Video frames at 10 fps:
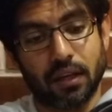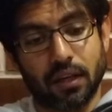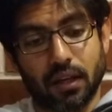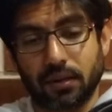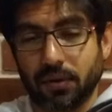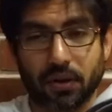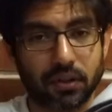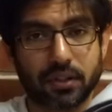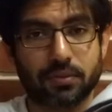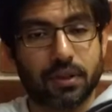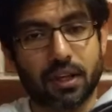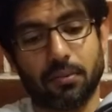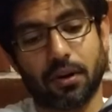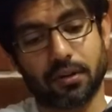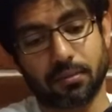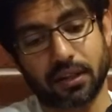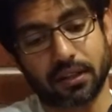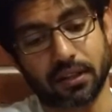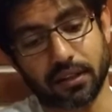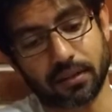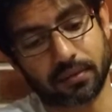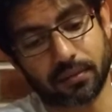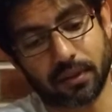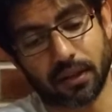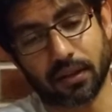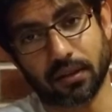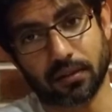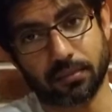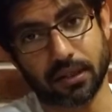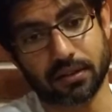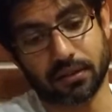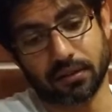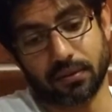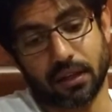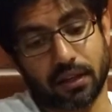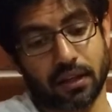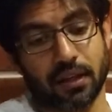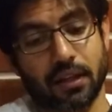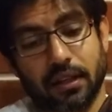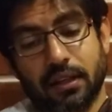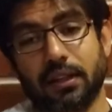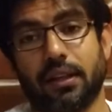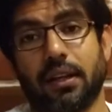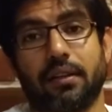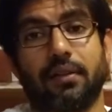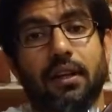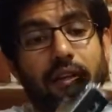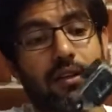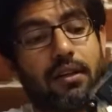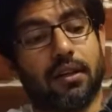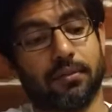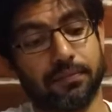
anyway, all these will come automatically based on the way that I have done. Now,